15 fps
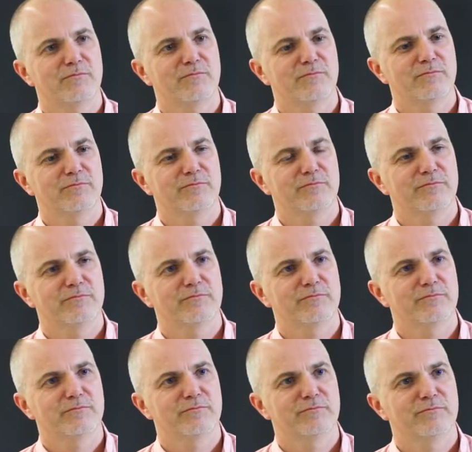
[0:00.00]

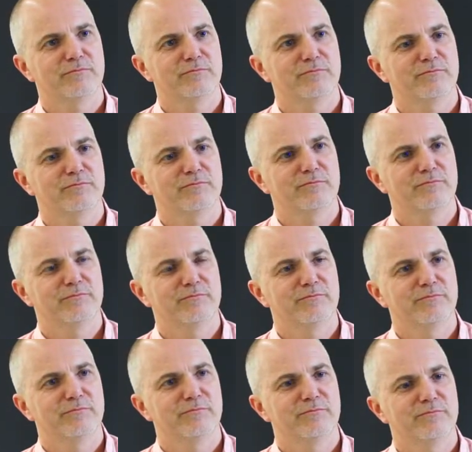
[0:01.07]

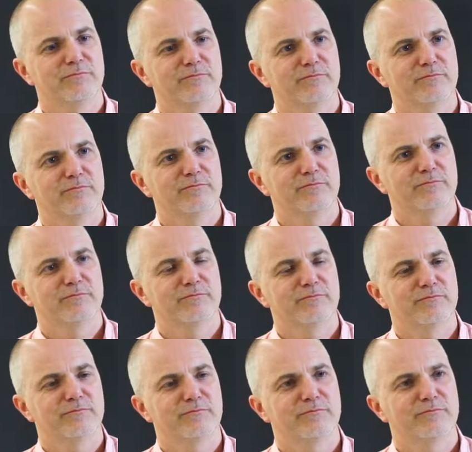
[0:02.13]

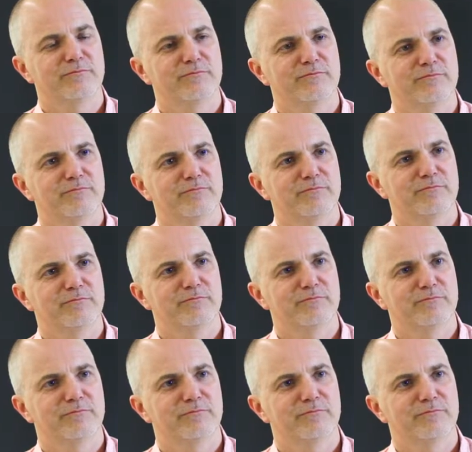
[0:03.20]
No words are spoken by the person on screen.